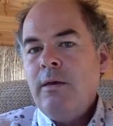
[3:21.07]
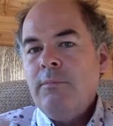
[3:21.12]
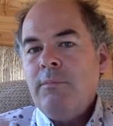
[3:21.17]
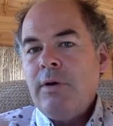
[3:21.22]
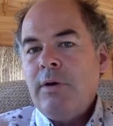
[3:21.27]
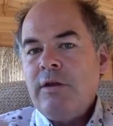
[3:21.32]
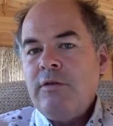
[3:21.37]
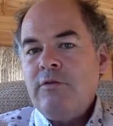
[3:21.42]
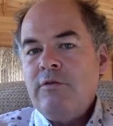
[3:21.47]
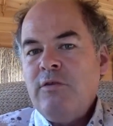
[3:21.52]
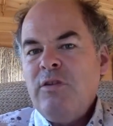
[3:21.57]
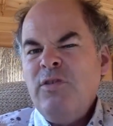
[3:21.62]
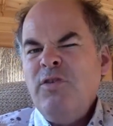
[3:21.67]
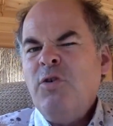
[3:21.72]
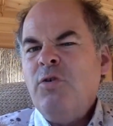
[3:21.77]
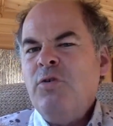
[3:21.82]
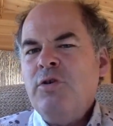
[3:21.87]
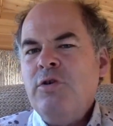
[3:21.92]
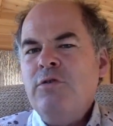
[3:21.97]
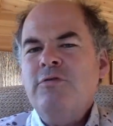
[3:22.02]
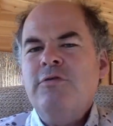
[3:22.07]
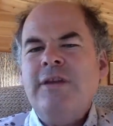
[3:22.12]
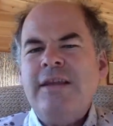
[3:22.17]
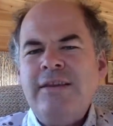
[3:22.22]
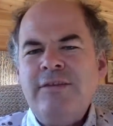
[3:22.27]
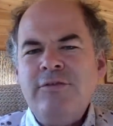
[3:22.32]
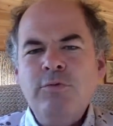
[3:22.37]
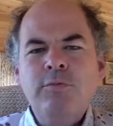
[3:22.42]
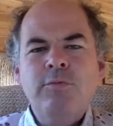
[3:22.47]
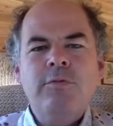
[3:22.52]
but it's not usually
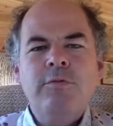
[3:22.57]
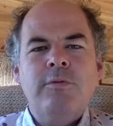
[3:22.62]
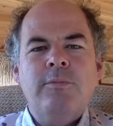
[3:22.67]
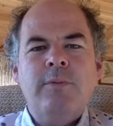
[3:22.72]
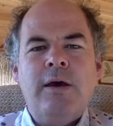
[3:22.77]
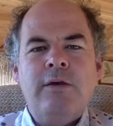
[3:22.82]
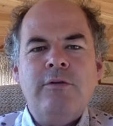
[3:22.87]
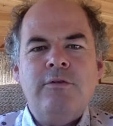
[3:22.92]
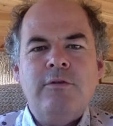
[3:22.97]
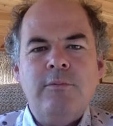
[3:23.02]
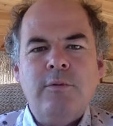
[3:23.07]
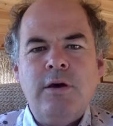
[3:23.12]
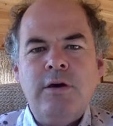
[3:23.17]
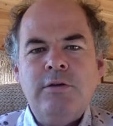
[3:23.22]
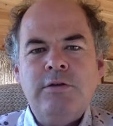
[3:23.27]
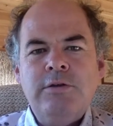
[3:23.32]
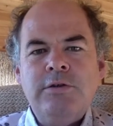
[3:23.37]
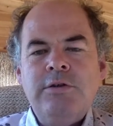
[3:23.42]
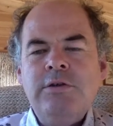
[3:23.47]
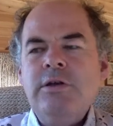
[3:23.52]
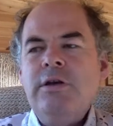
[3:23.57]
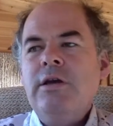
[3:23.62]
talked about so much,